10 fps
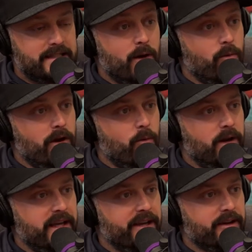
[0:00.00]
that's not what I
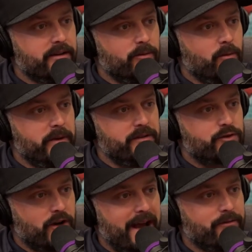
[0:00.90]
want to hear when we
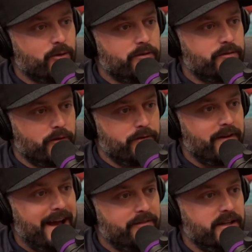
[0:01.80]
traveled for
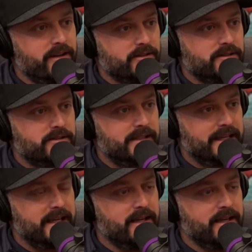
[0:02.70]
five years to get